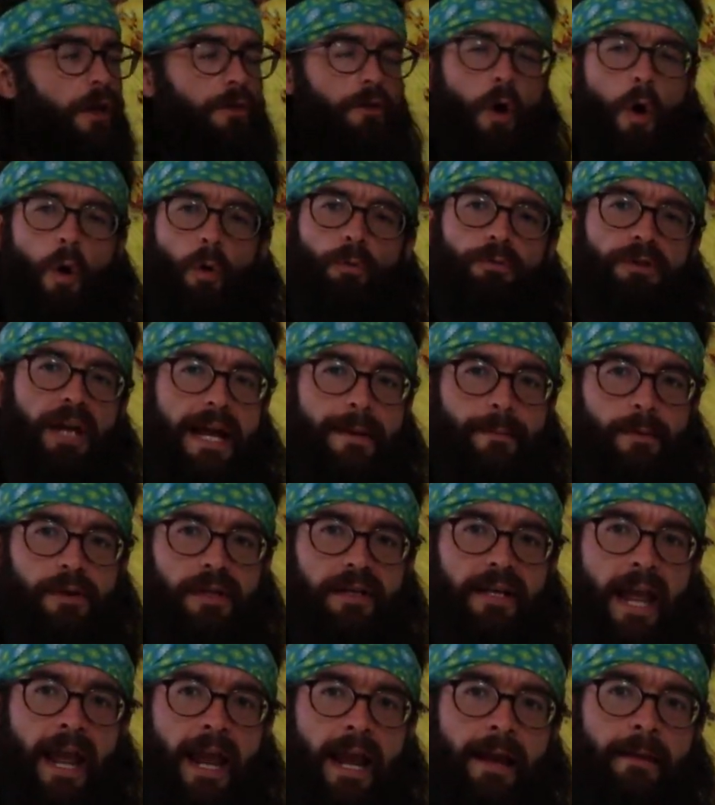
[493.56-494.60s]
The whole name of
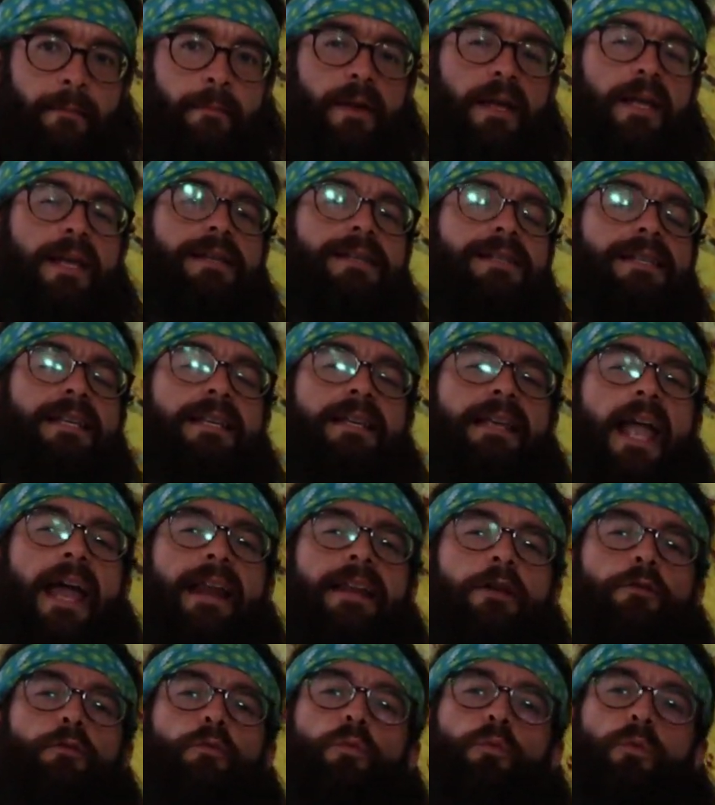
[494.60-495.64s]
the game is
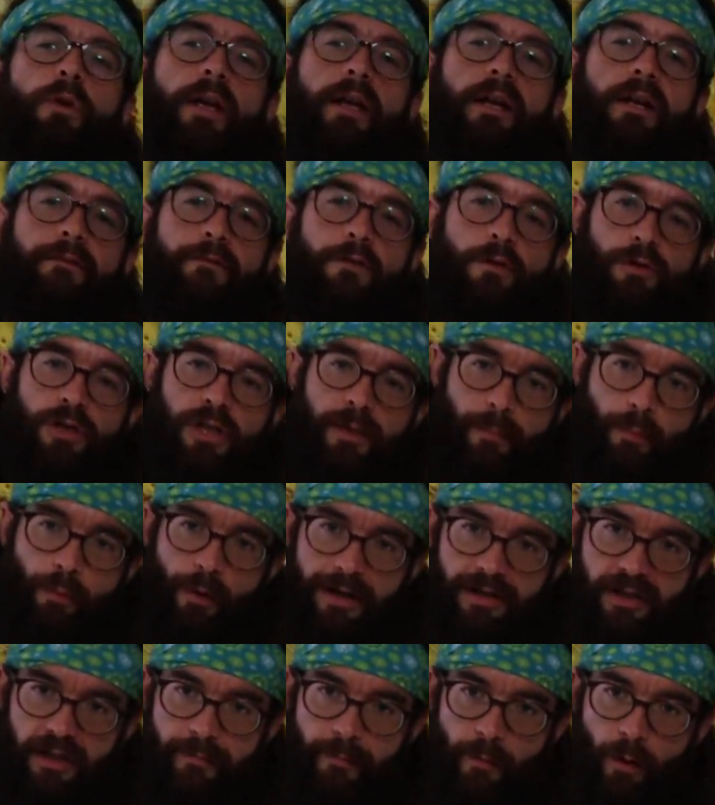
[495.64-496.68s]
getting rid of your
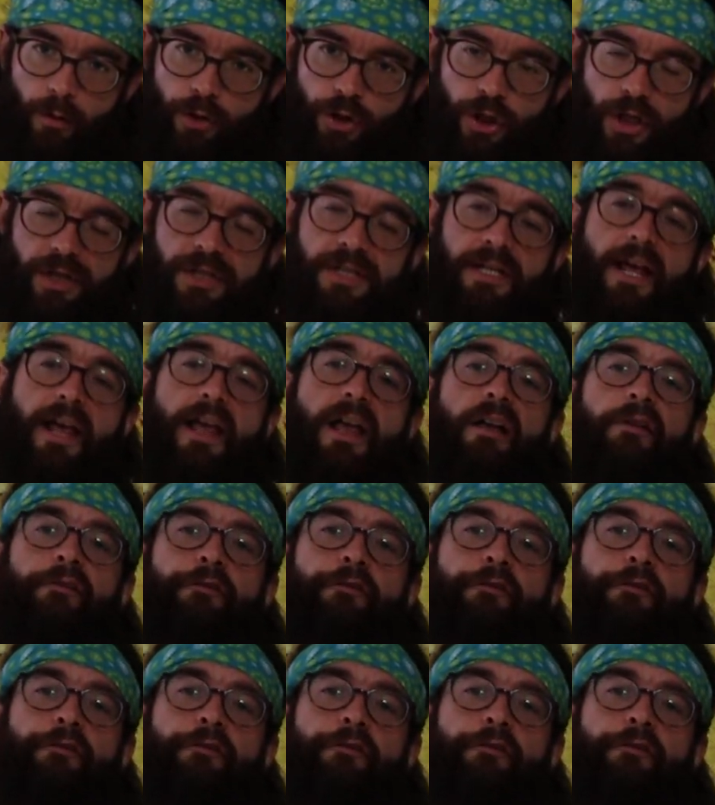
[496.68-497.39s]
suppressed emotions,